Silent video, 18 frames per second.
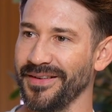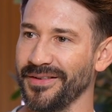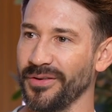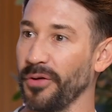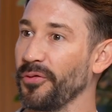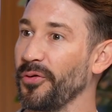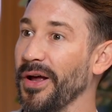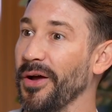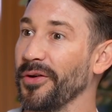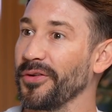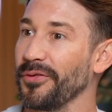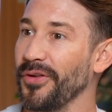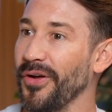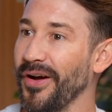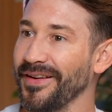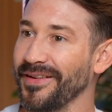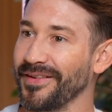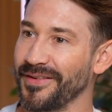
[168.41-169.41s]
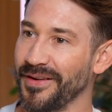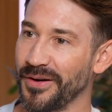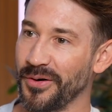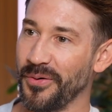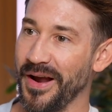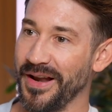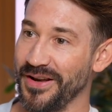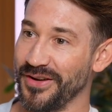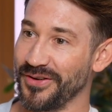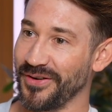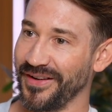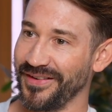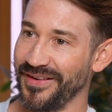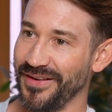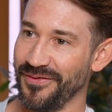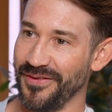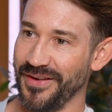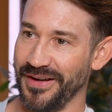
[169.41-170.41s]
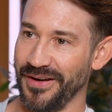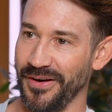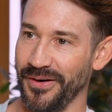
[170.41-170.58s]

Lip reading: So I thought that was a nice segue and interesting video.